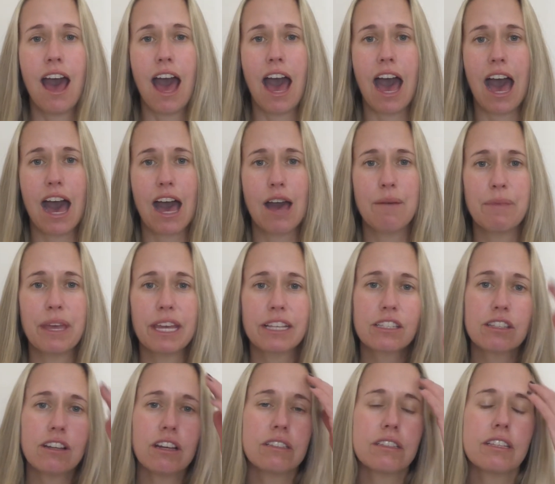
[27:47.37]

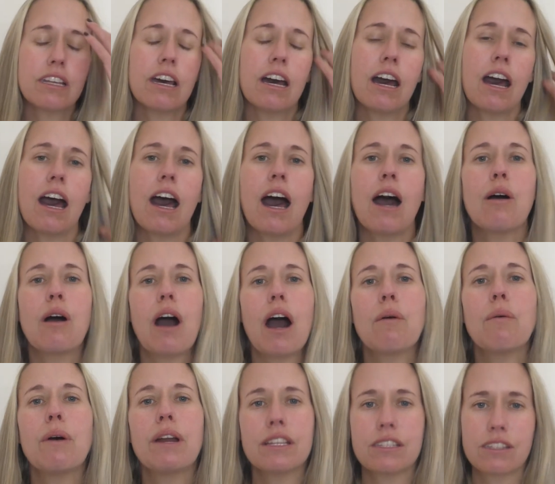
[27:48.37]
It's not,
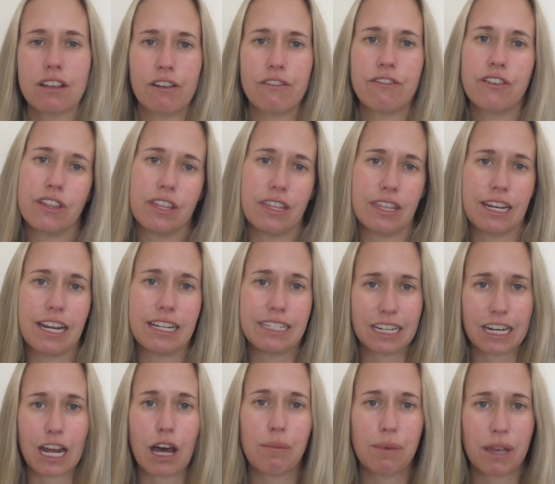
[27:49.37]
I wanted to go further than I
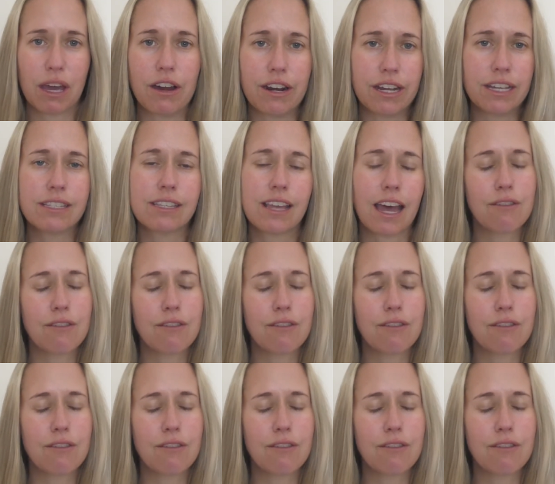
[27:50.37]
did, I'll be honest.